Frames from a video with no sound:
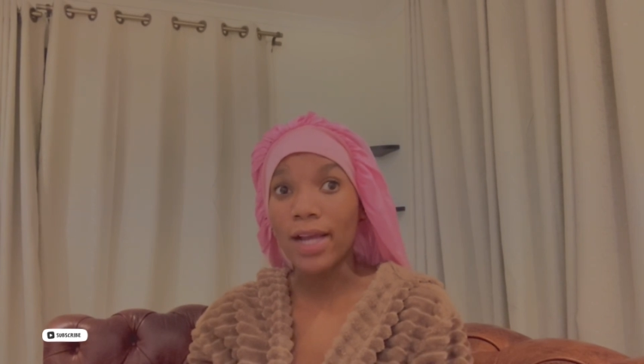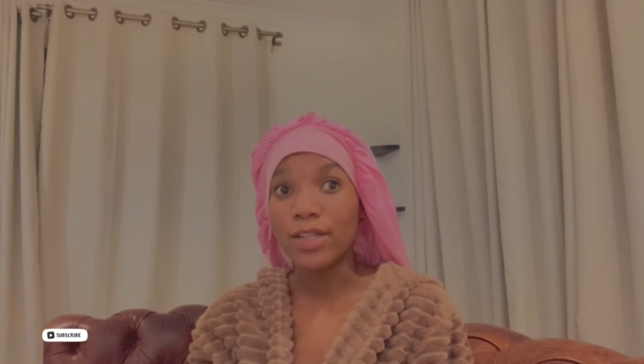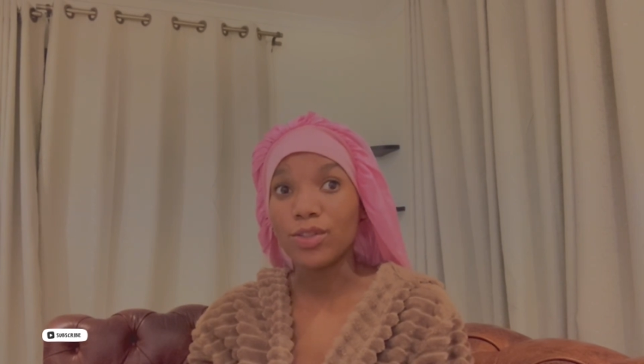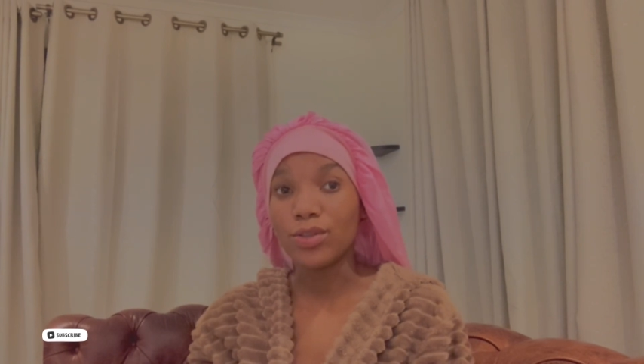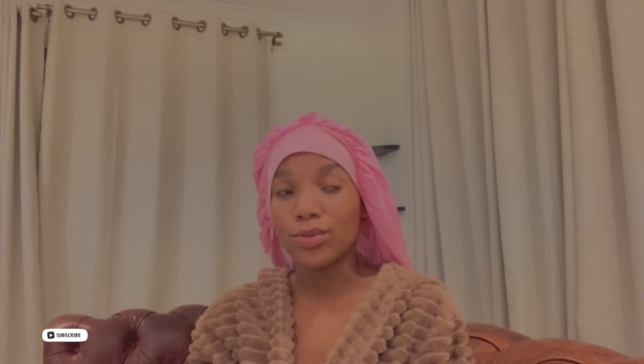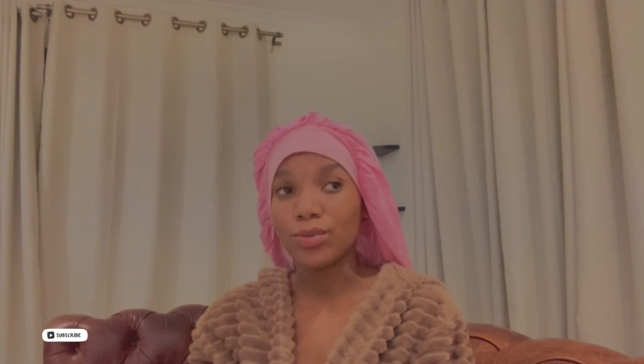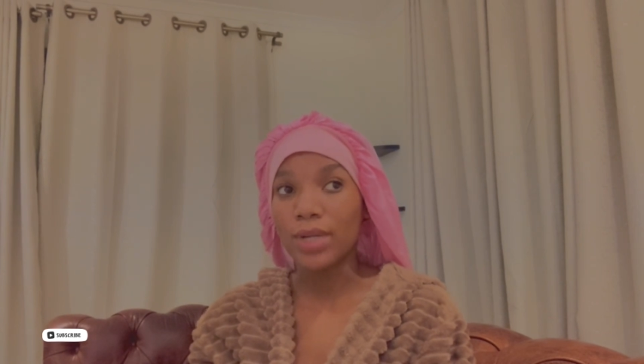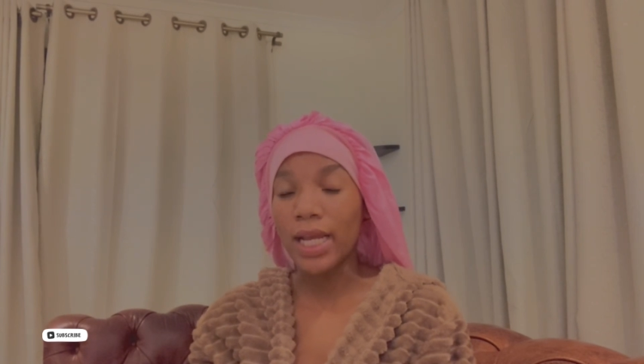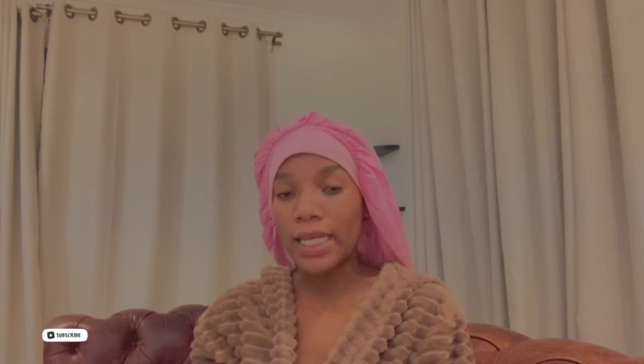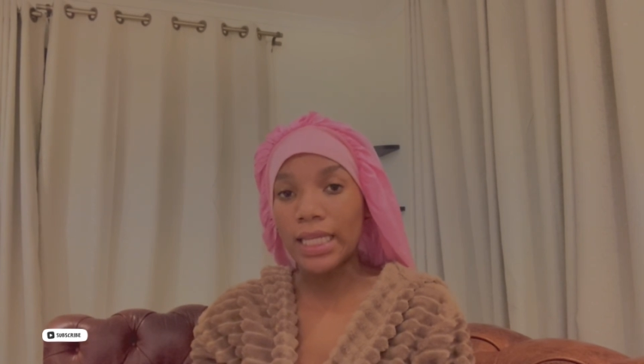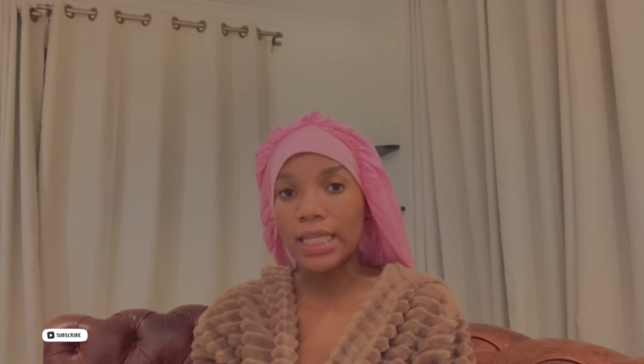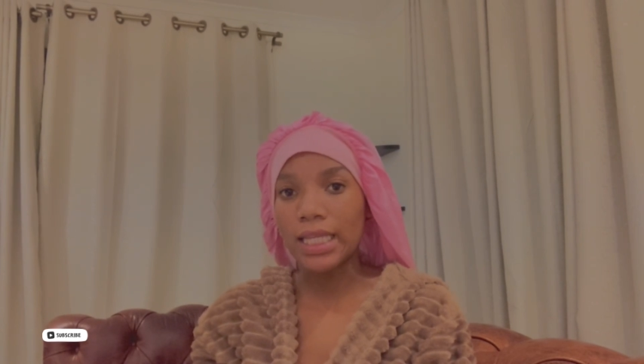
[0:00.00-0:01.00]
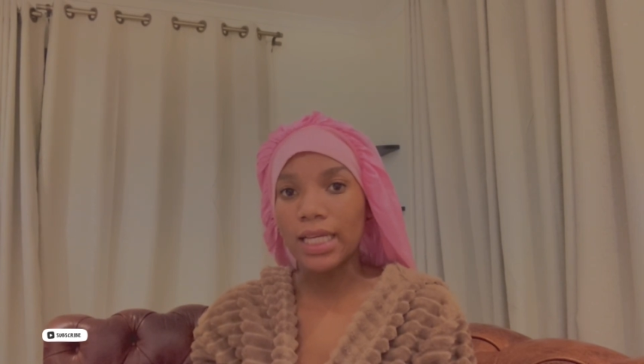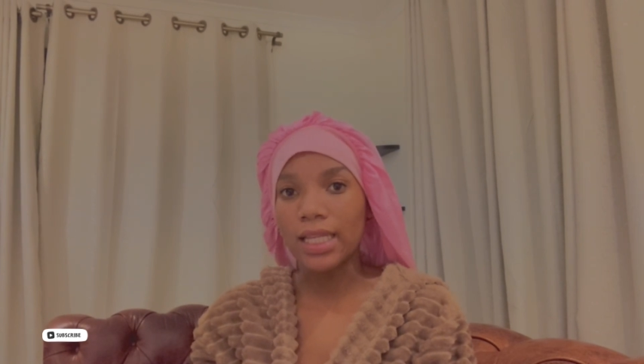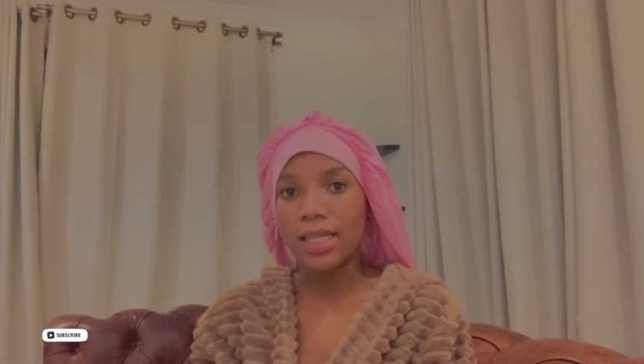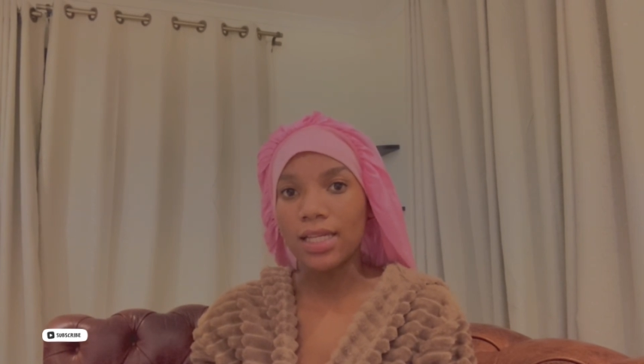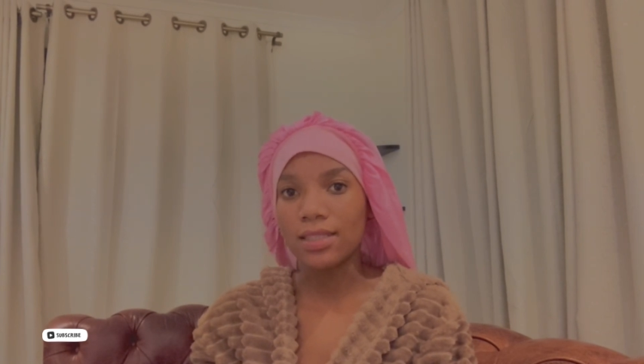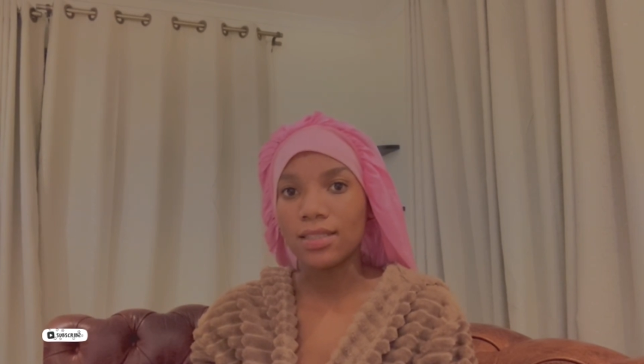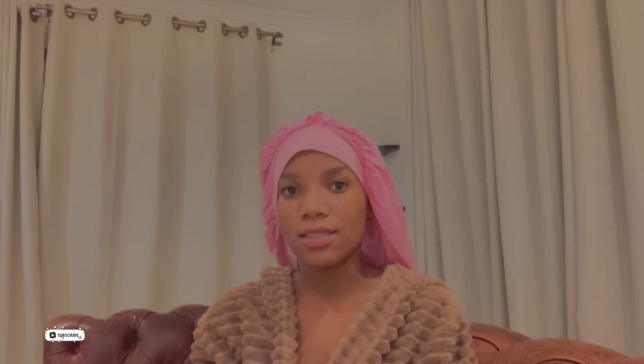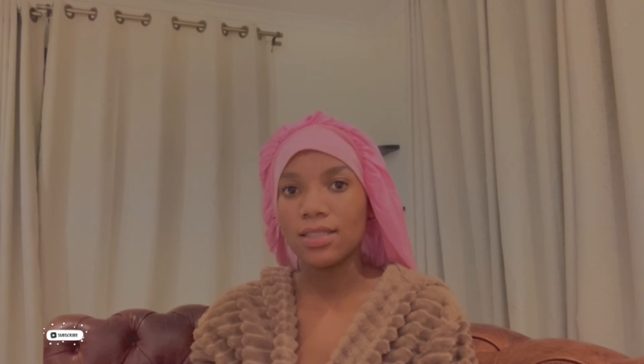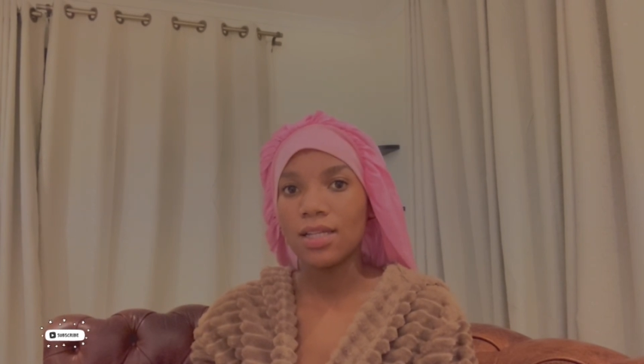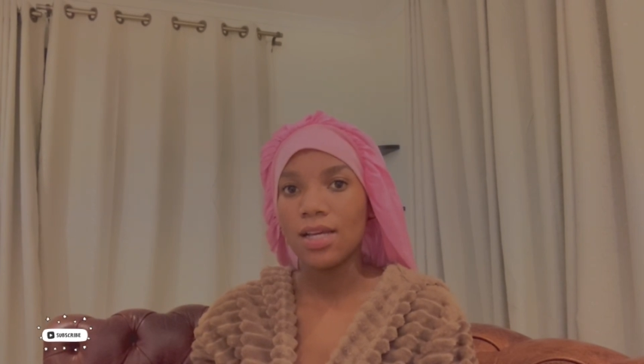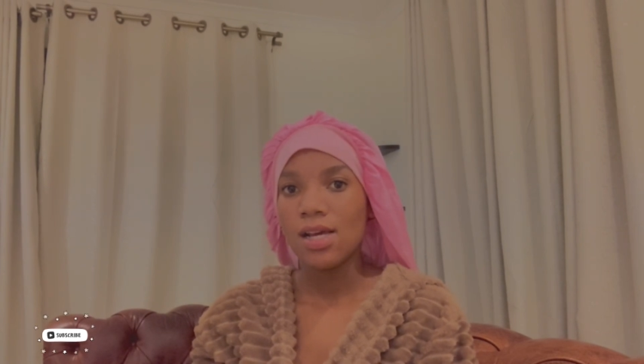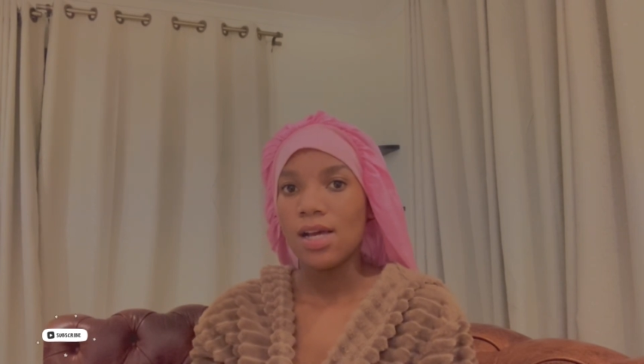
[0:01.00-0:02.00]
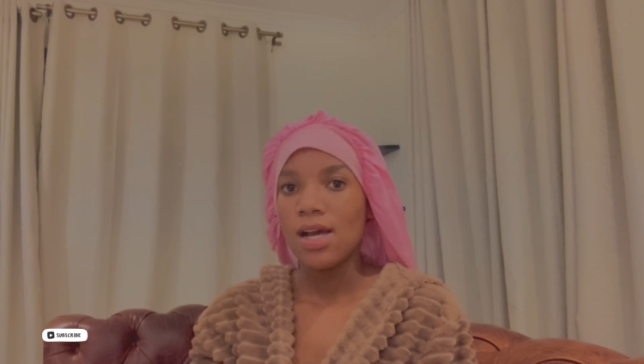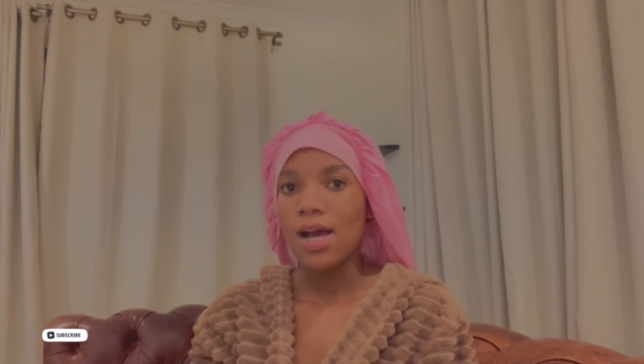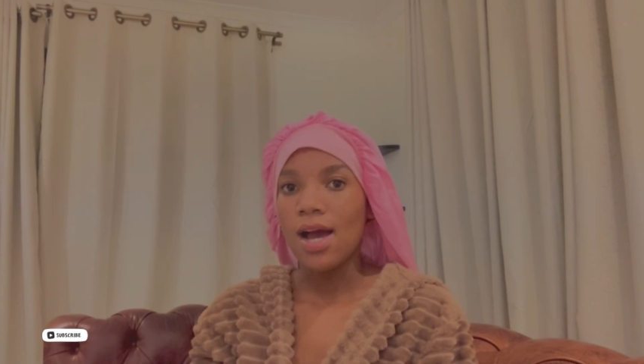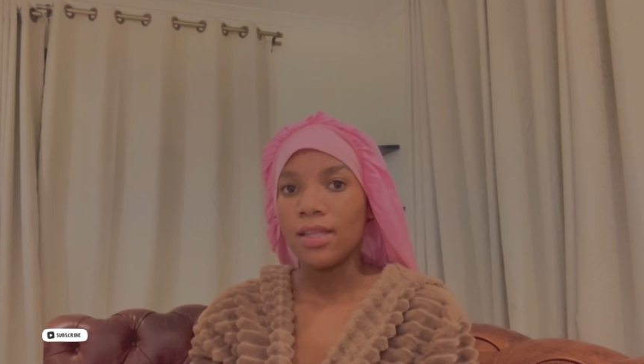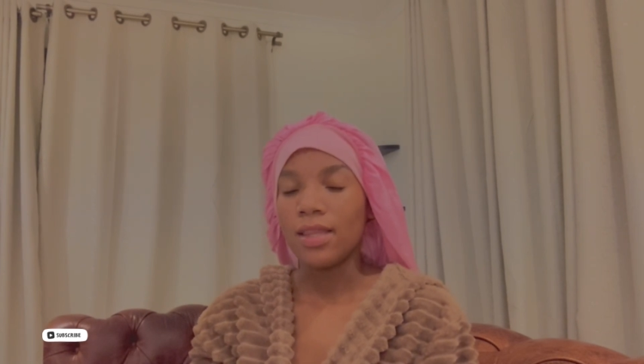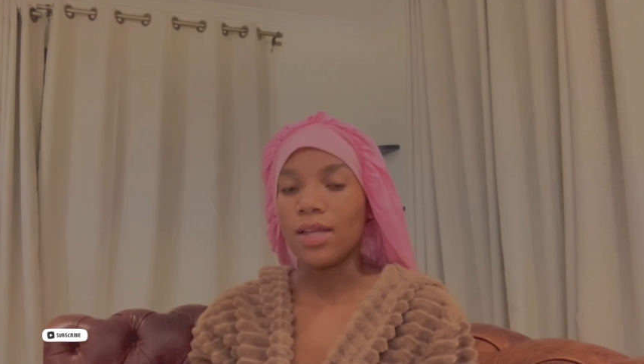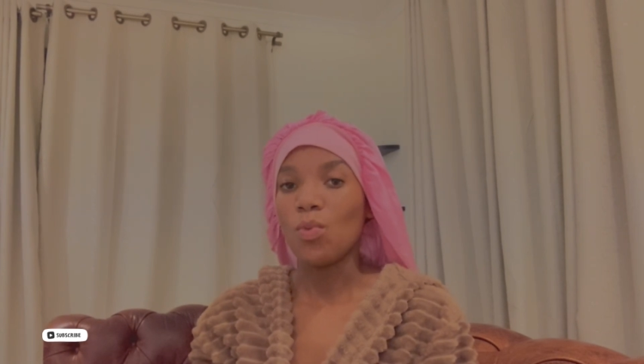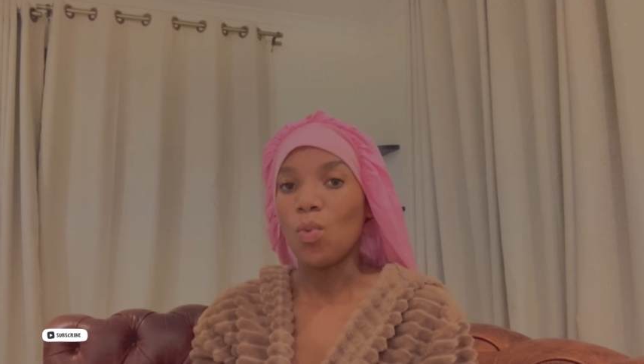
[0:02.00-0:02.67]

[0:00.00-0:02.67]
I do anything that